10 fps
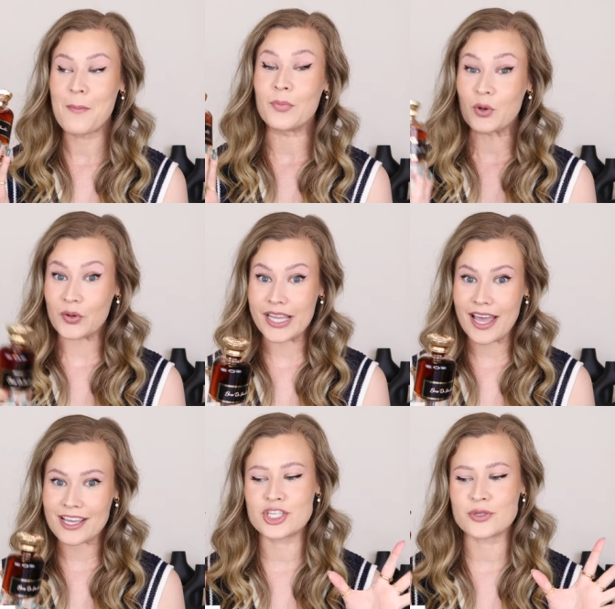
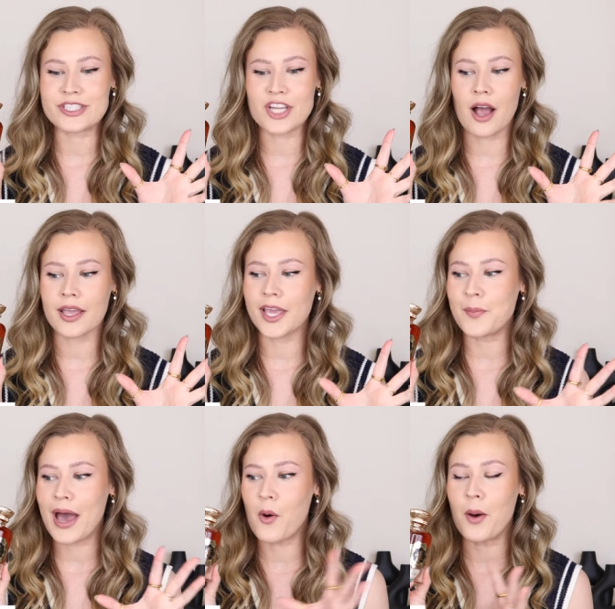Maria. She was talking
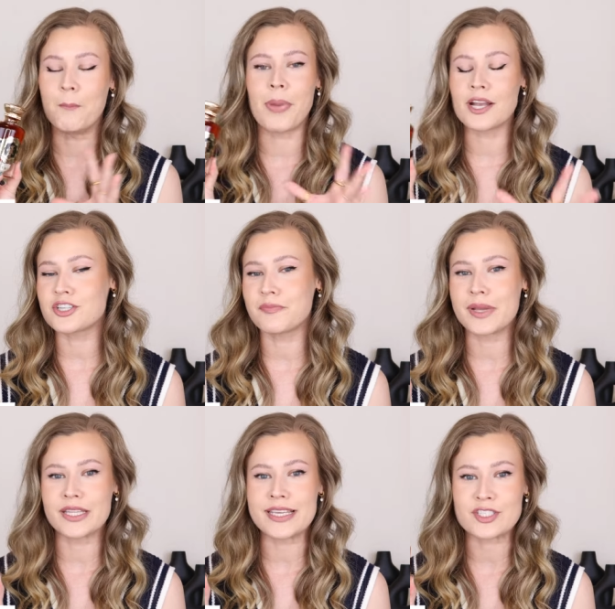about a bunch of
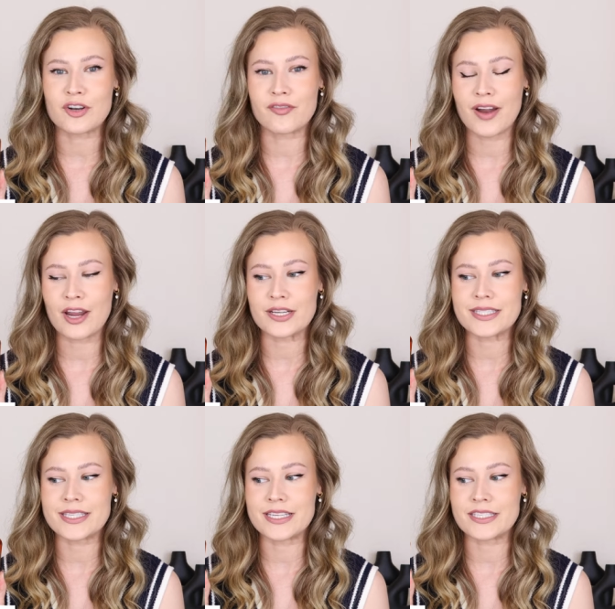Middle Eastern
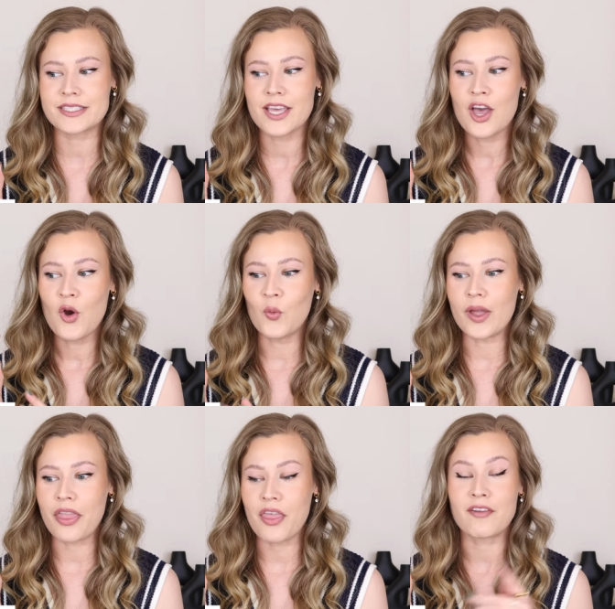fragrances
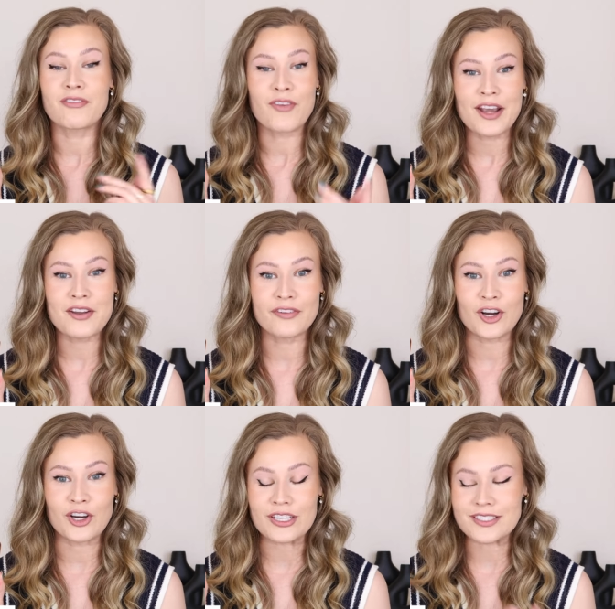with a friend of
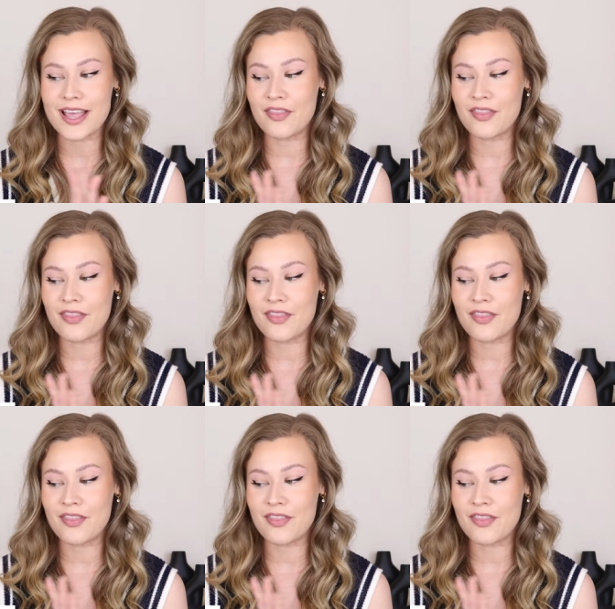hers,